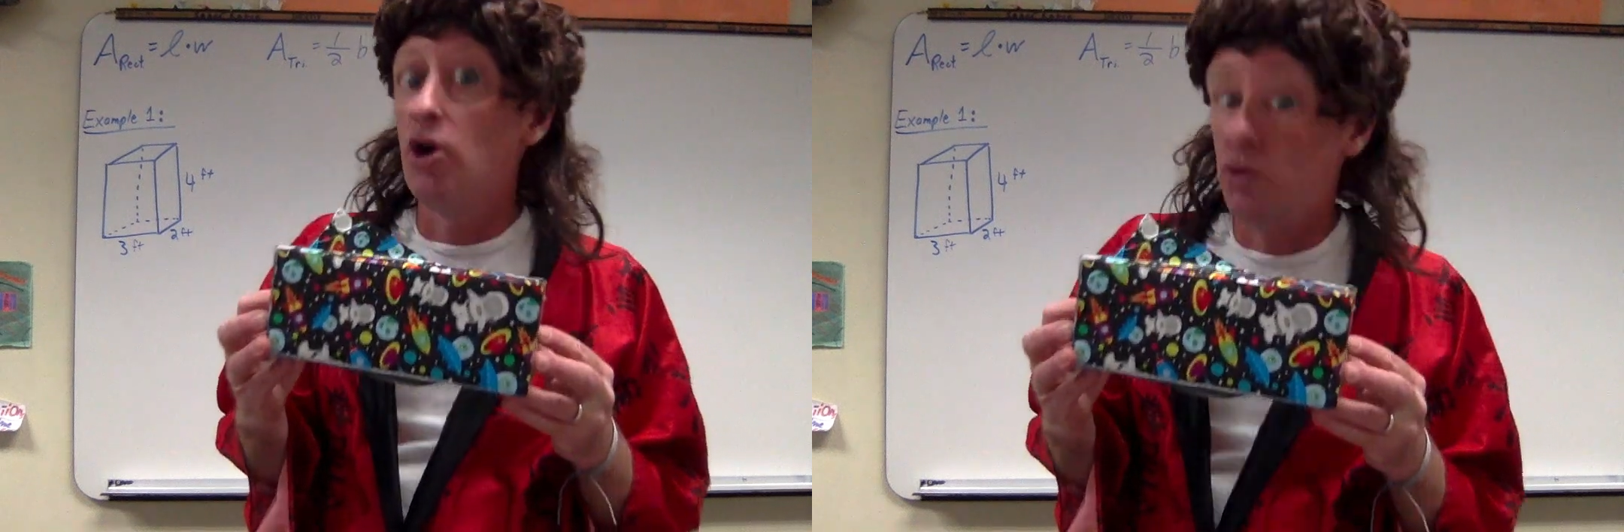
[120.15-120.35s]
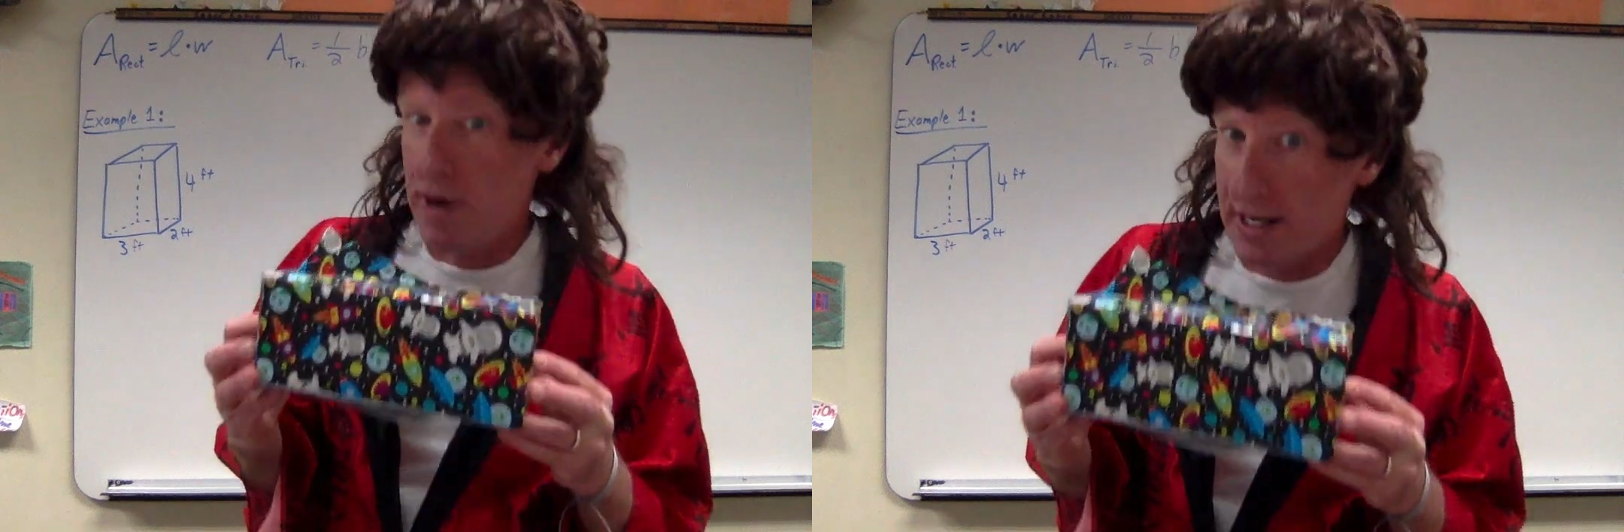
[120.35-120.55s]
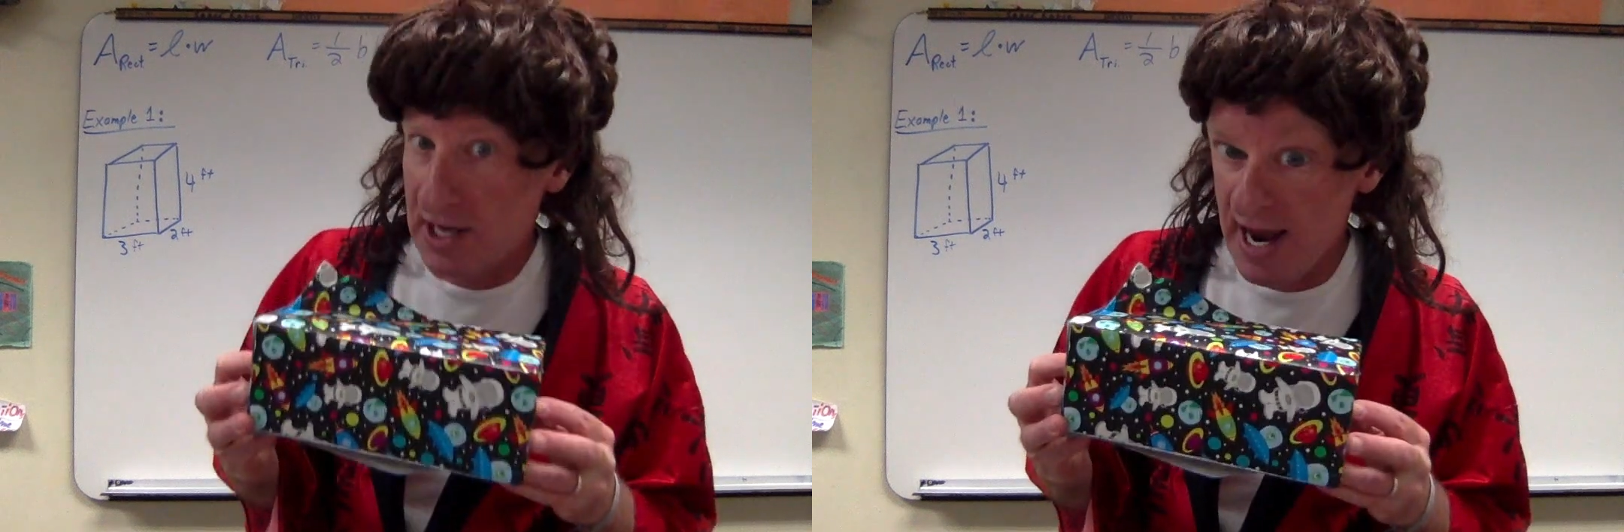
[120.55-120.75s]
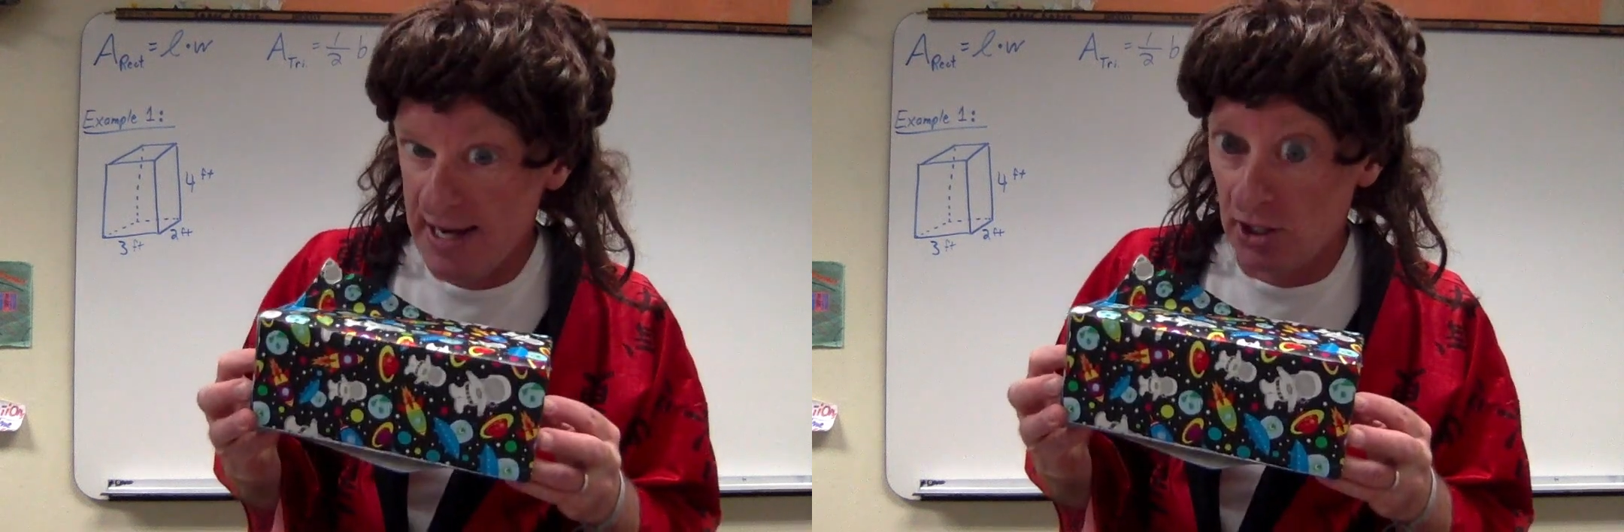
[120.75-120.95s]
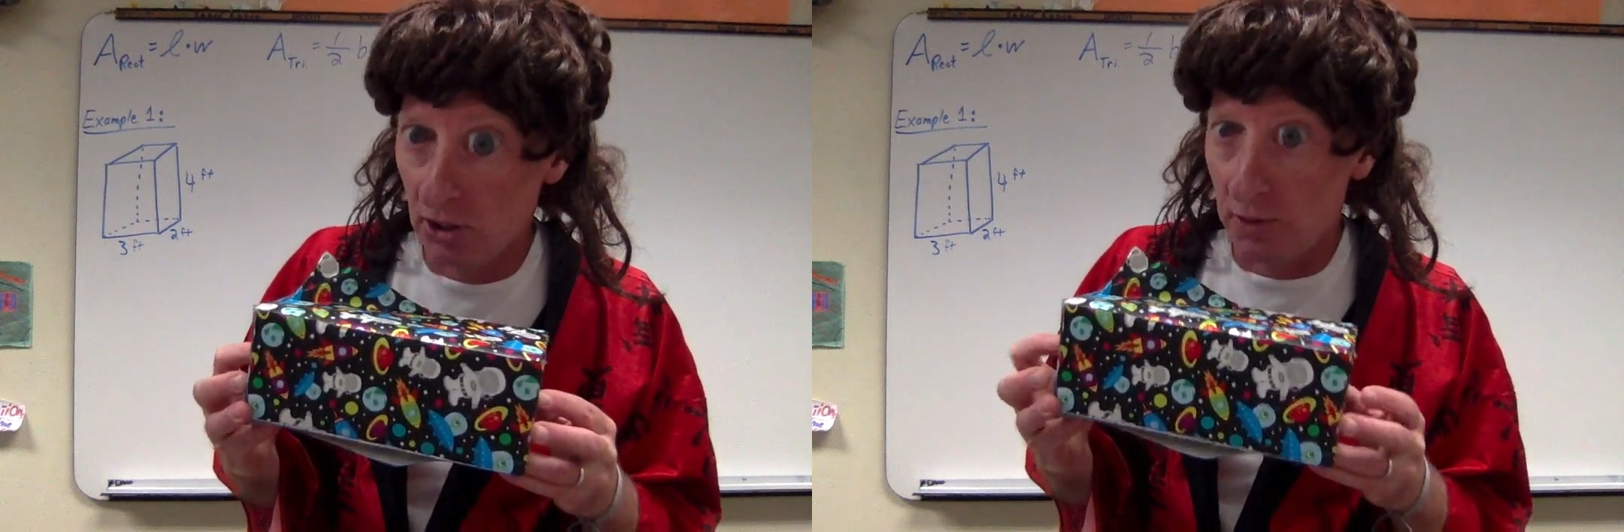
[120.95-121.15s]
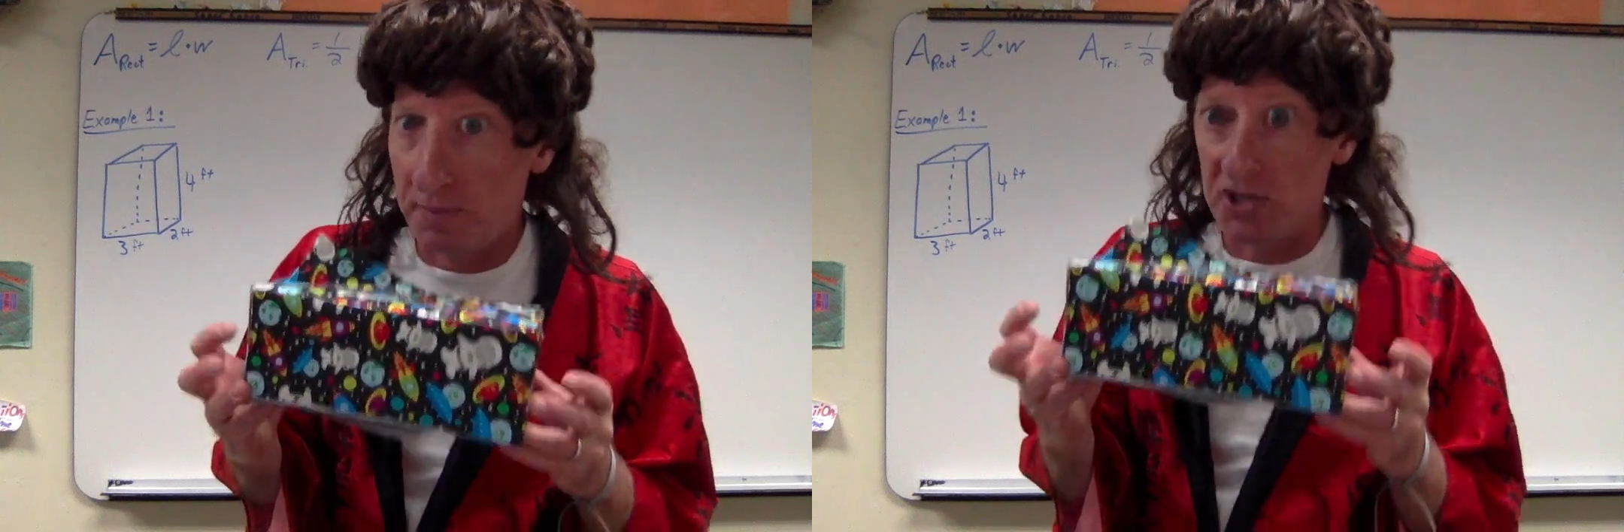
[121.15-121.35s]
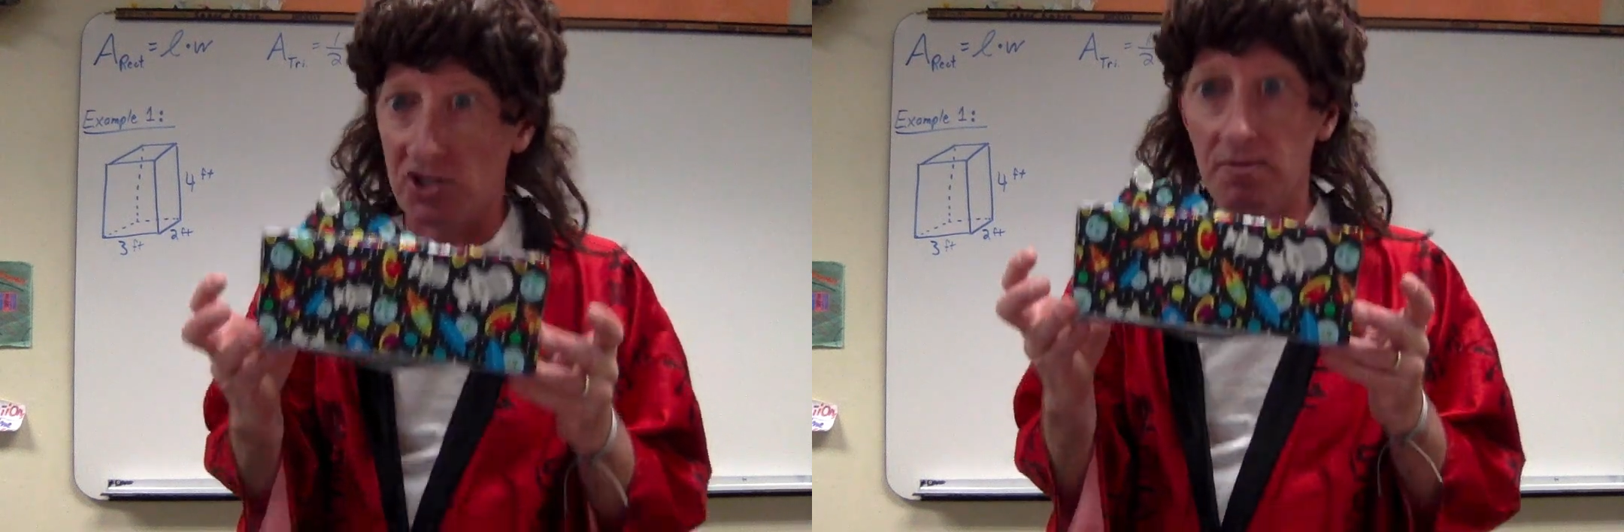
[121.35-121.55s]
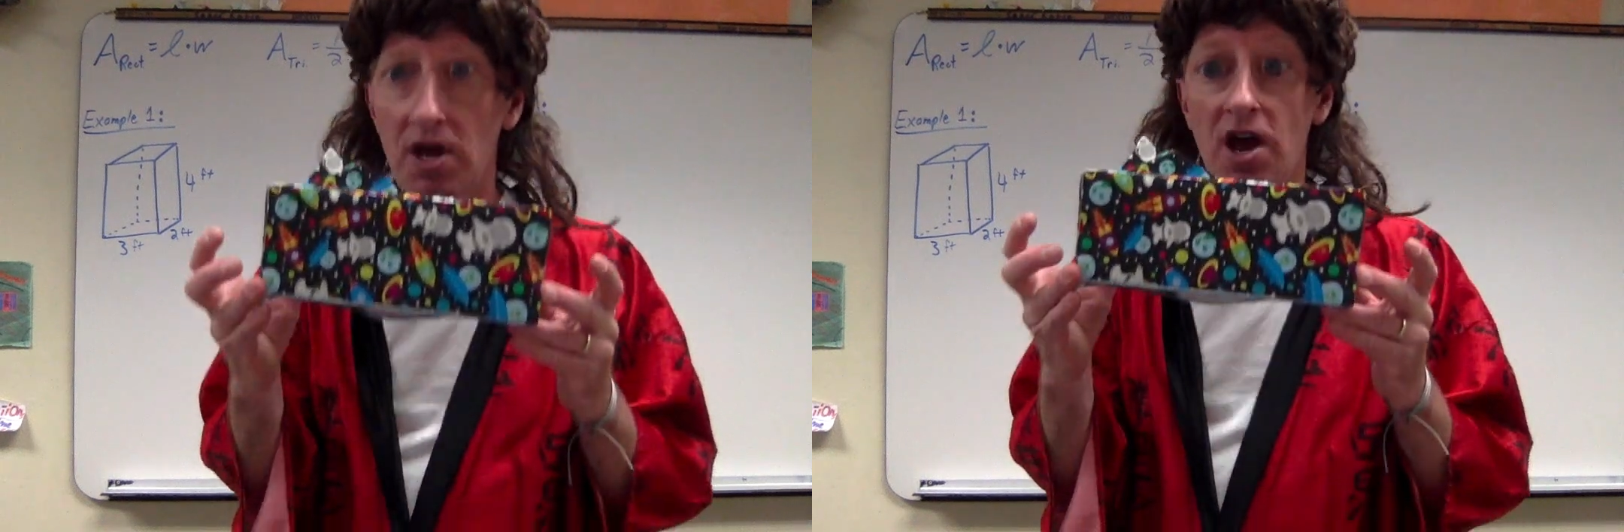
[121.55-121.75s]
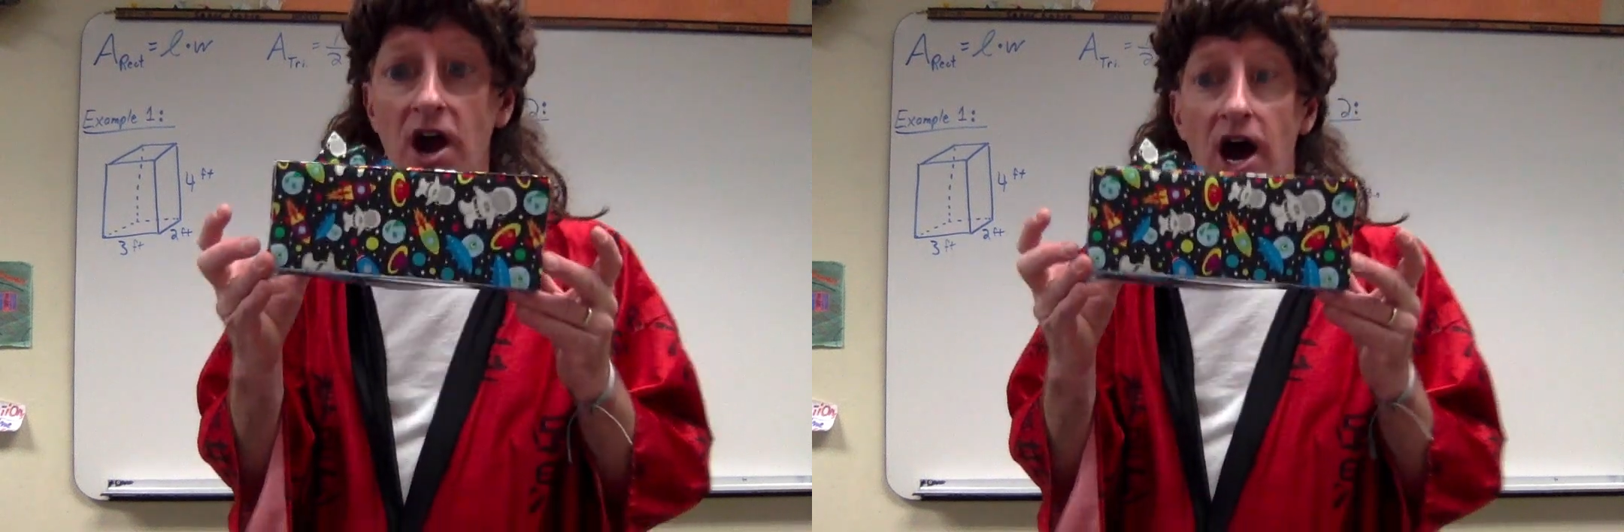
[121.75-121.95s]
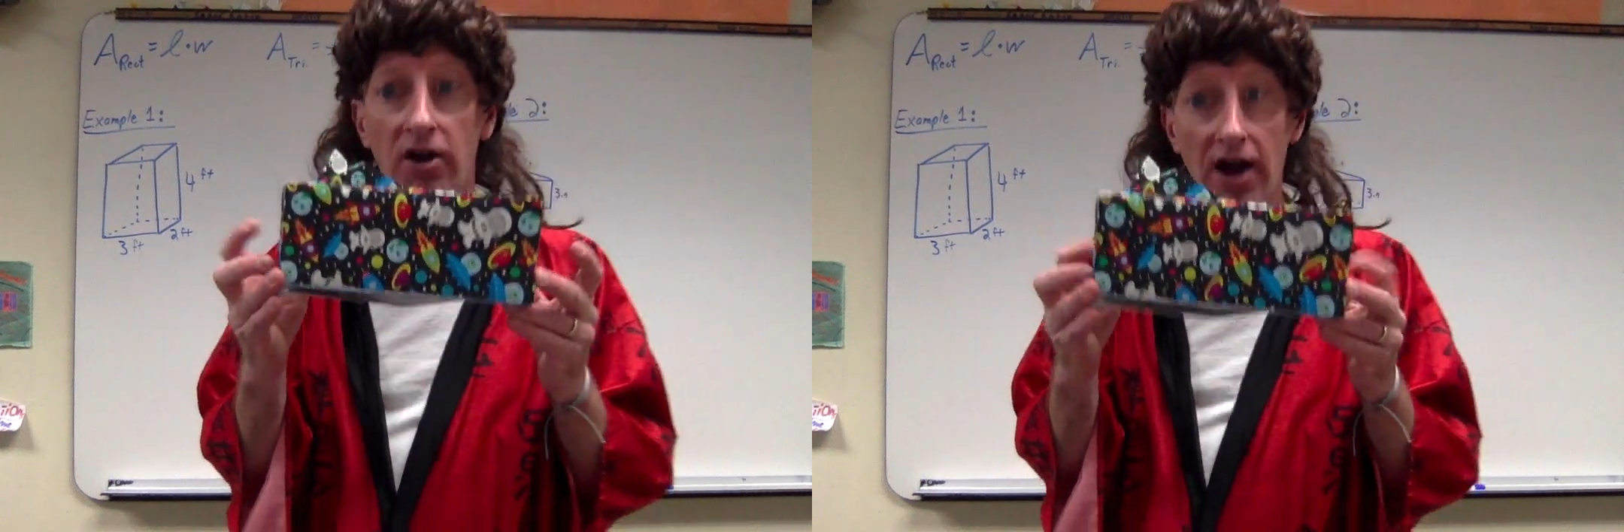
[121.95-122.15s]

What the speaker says: rectangular prism, our